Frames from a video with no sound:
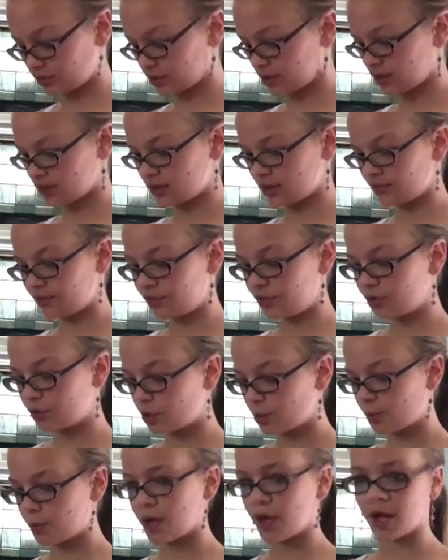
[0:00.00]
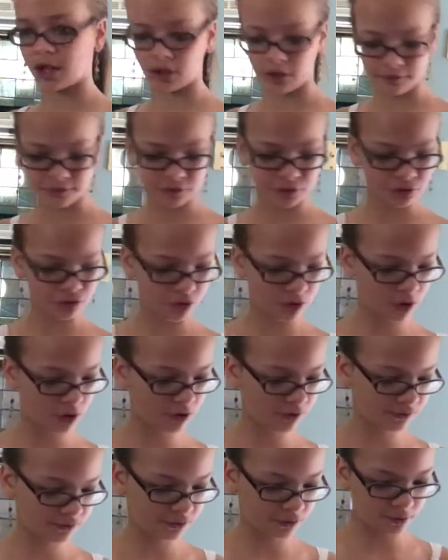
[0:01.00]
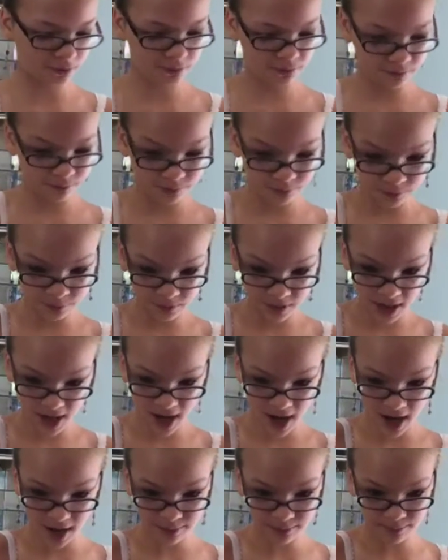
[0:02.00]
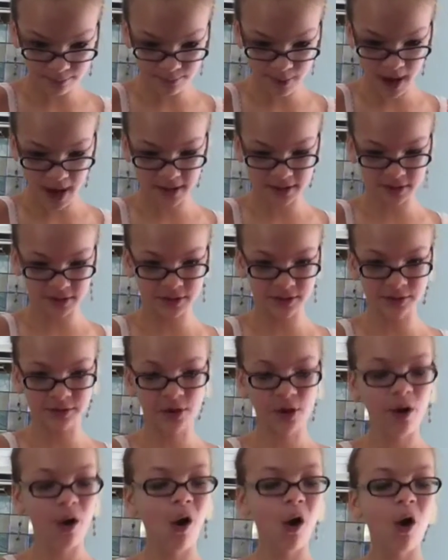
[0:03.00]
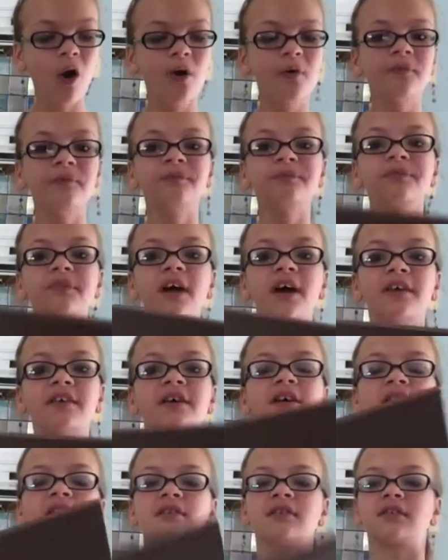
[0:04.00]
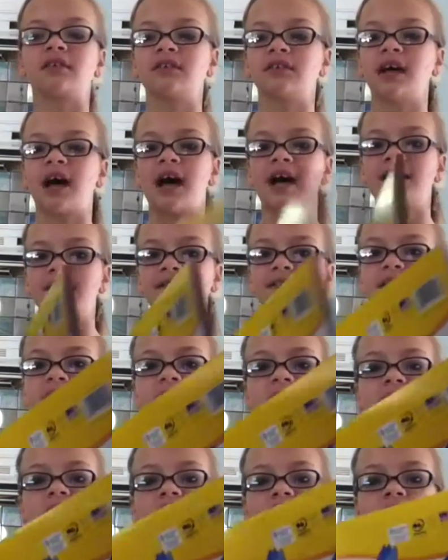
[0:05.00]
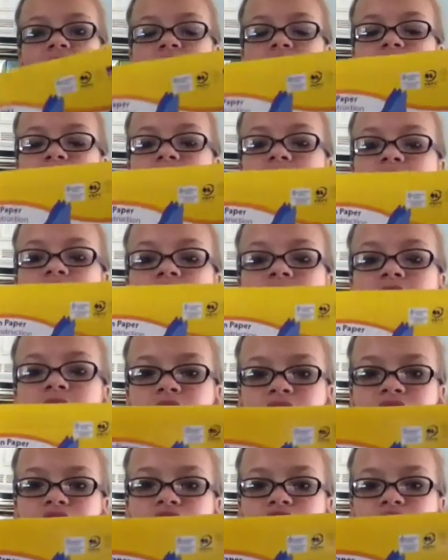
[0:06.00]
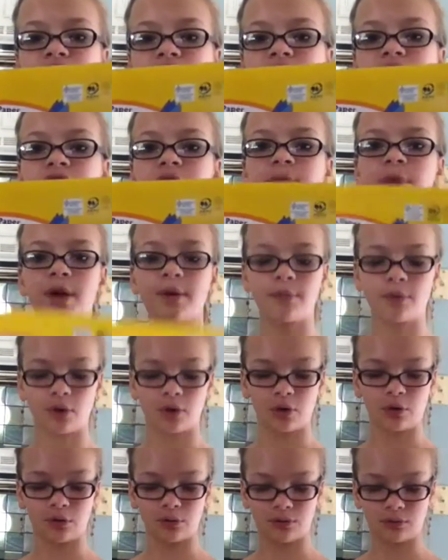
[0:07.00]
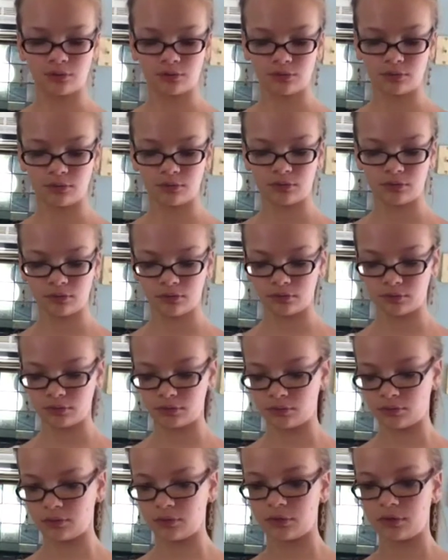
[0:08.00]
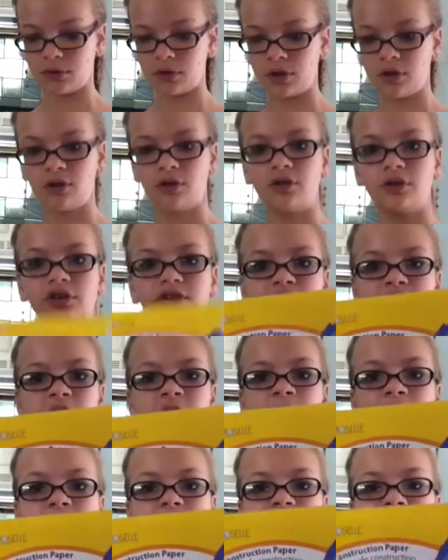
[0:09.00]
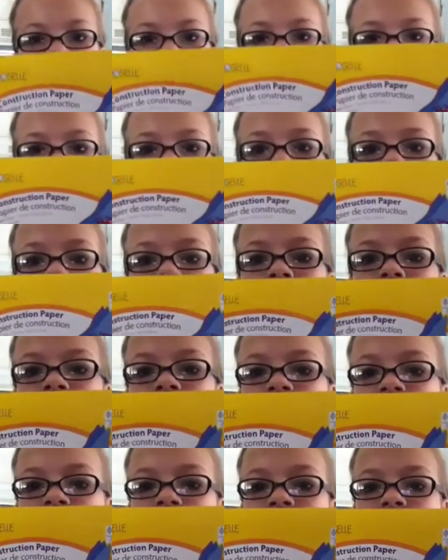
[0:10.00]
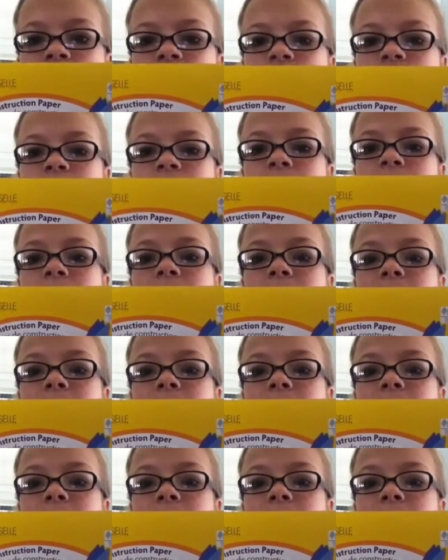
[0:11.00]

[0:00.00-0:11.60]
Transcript: Because if you know me, I love to draw. If you know me, I'm bad at it. And then last, I got construction paper. Oh, looks upside down to you.